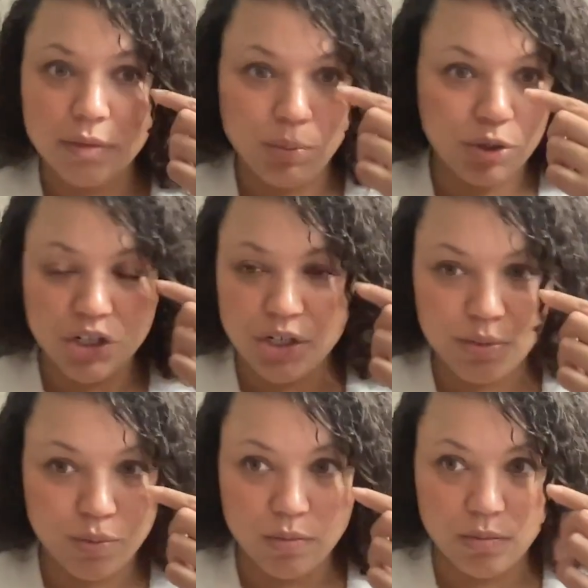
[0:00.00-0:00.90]
which
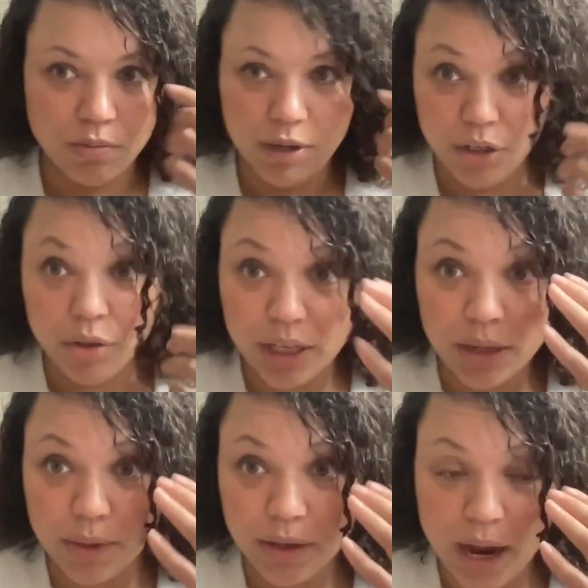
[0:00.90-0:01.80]
is where you're
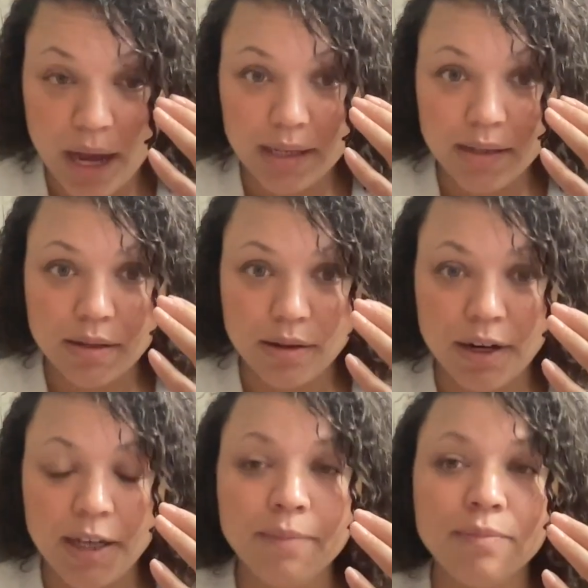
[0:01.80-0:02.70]
looking with your eyes, all
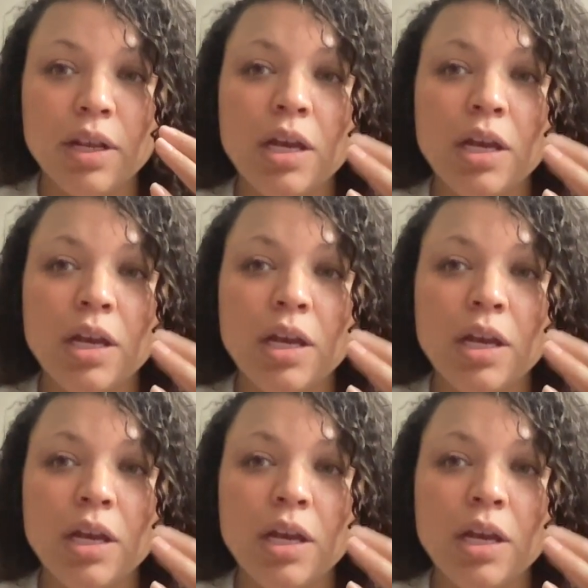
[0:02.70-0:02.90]
right?